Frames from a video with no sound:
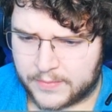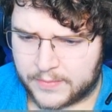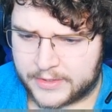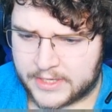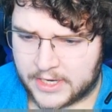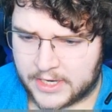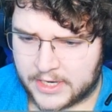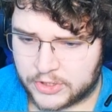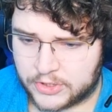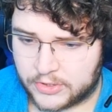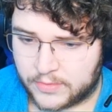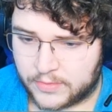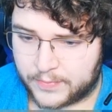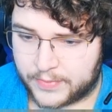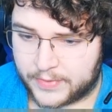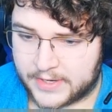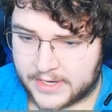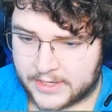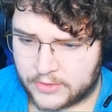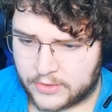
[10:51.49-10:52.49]

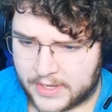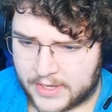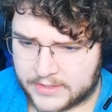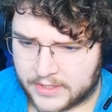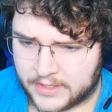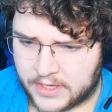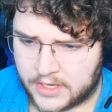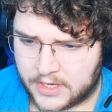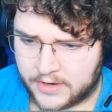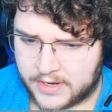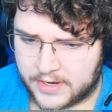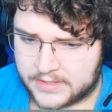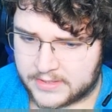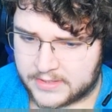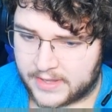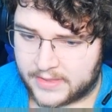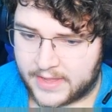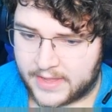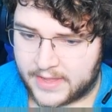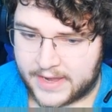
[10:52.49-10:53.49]
potential as a cure, it isn't
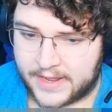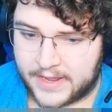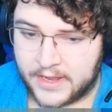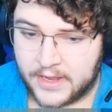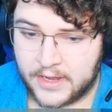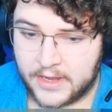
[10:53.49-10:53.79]
likely any